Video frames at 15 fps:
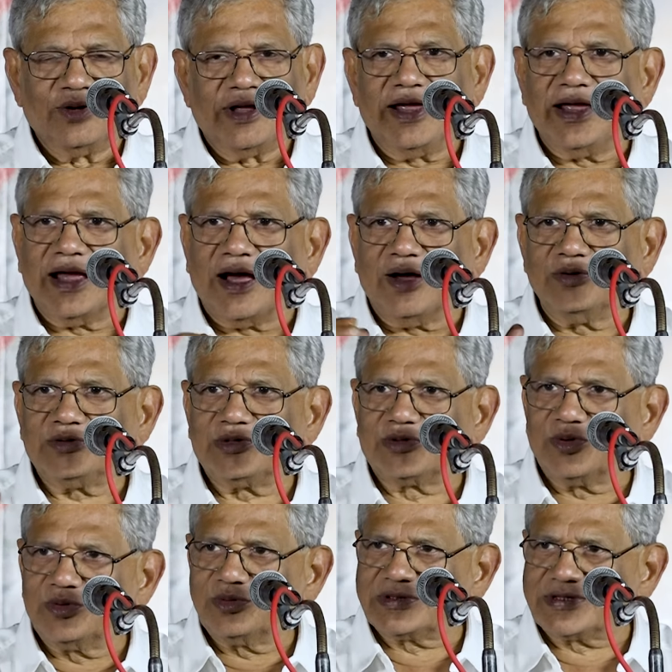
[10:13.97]
a house
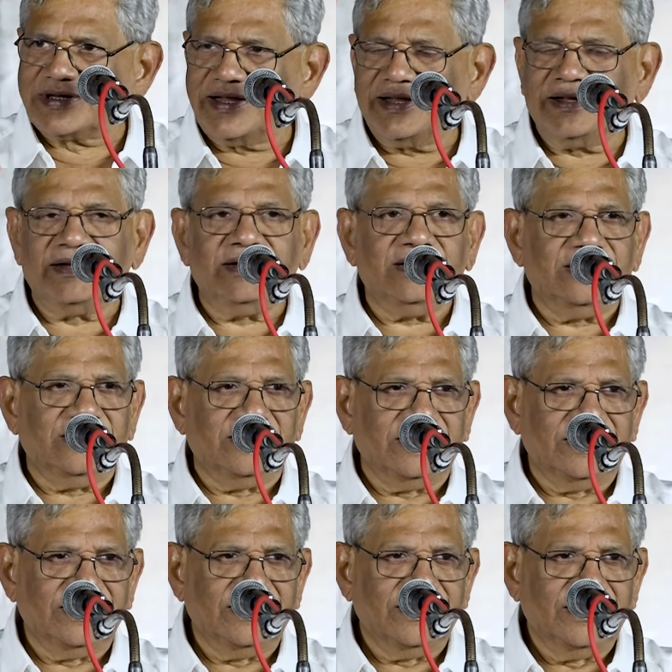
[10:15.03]
to stay in,
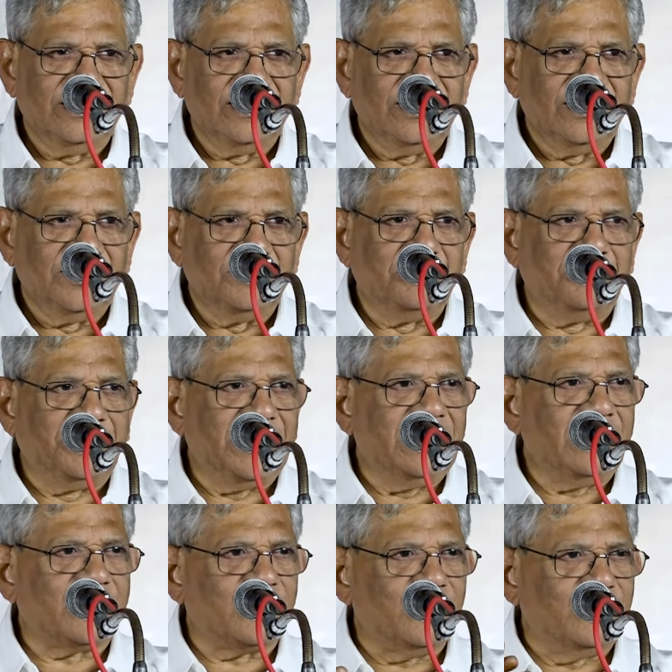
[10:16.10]

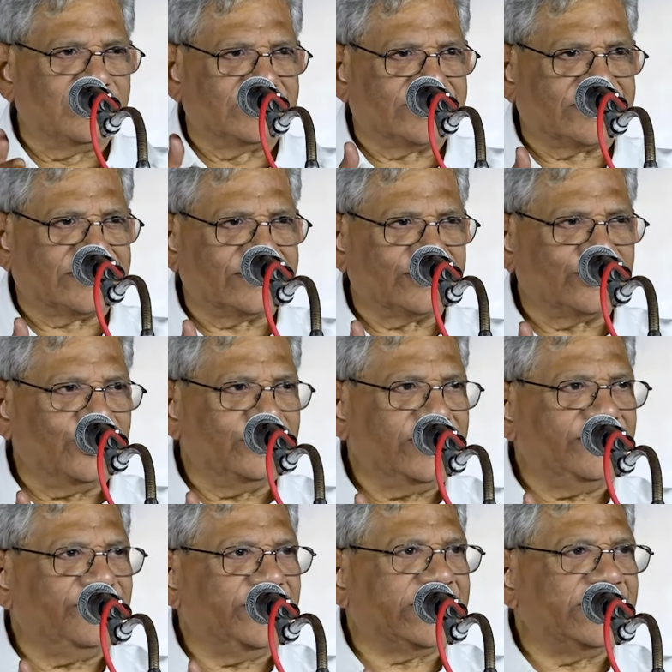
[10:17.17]
build roads so
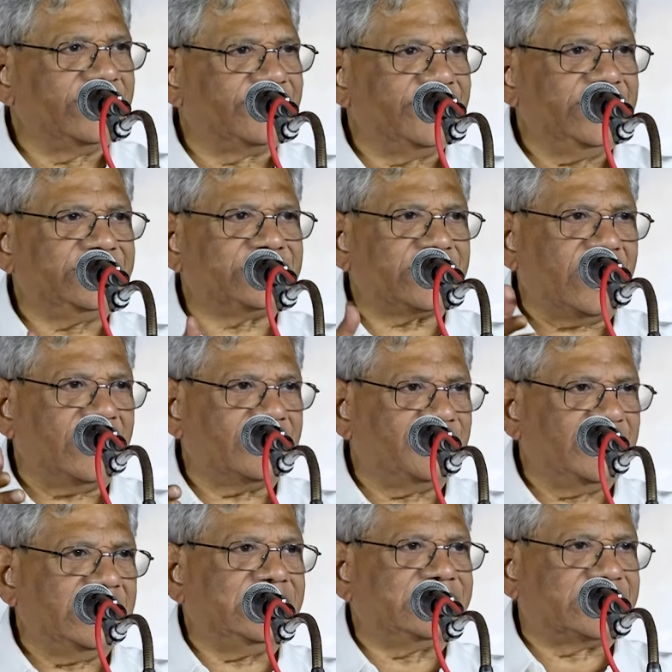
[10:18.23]
that we can reach our
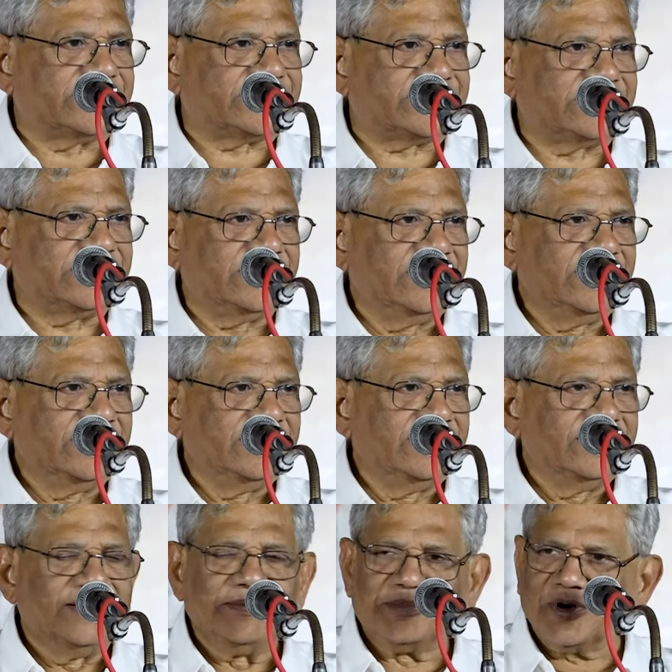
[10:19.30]
villages
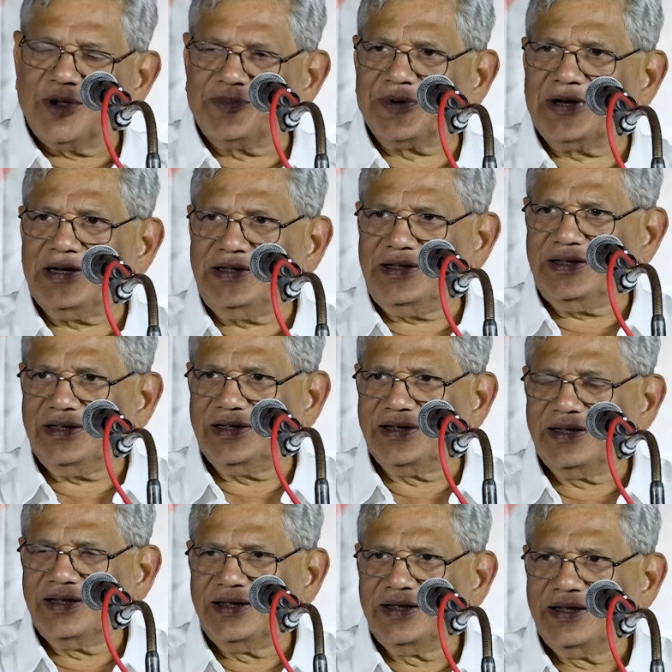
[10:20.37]
properly.
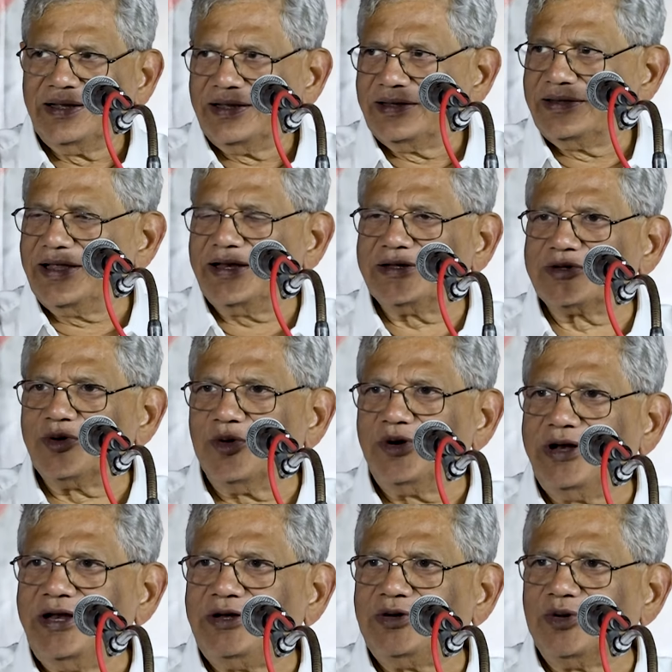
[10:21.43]
There is no
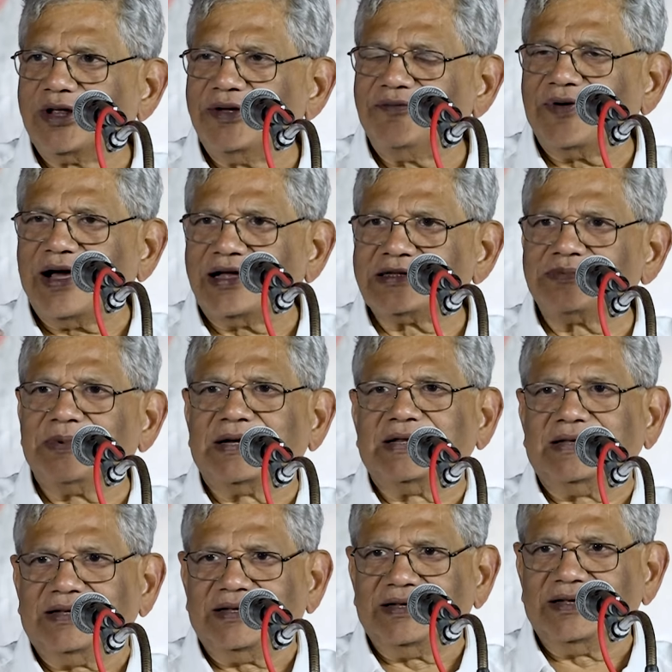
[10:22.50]
need to give us
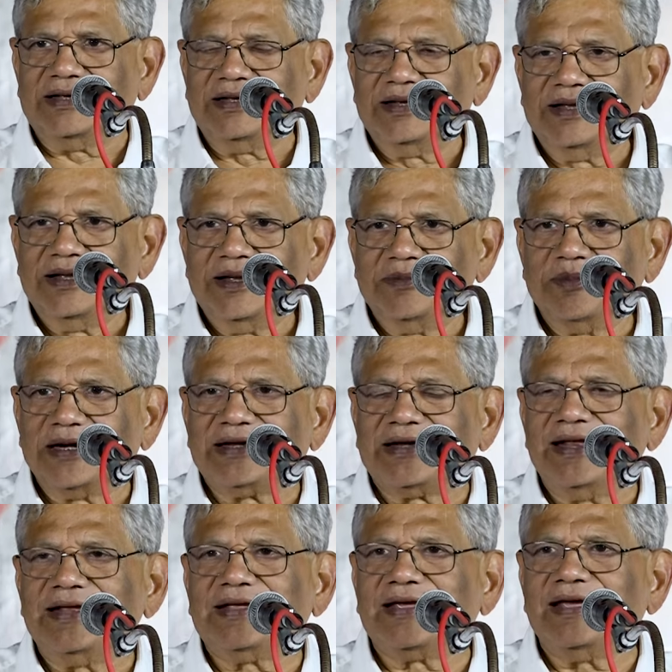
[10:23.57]
money, but
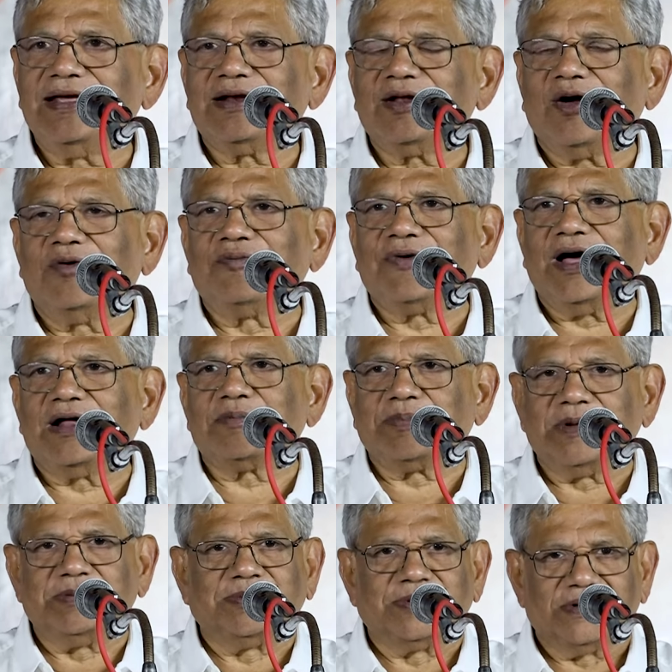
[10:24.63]
take care of our
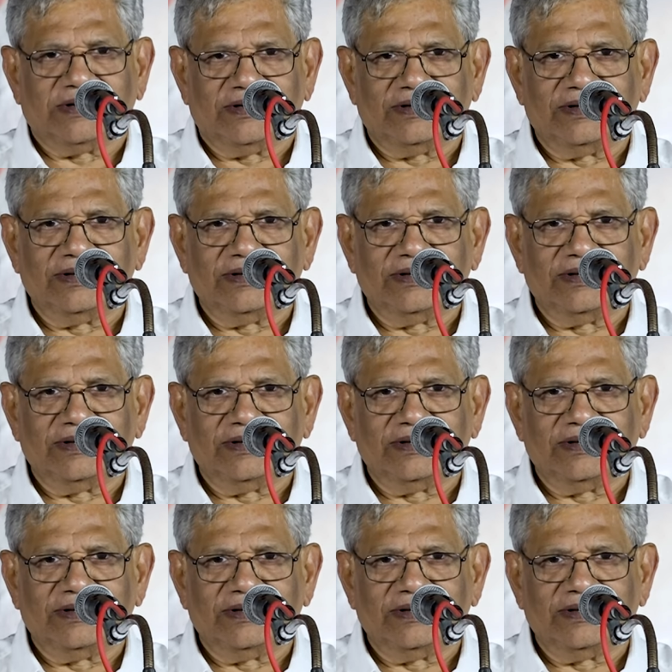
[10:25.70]
people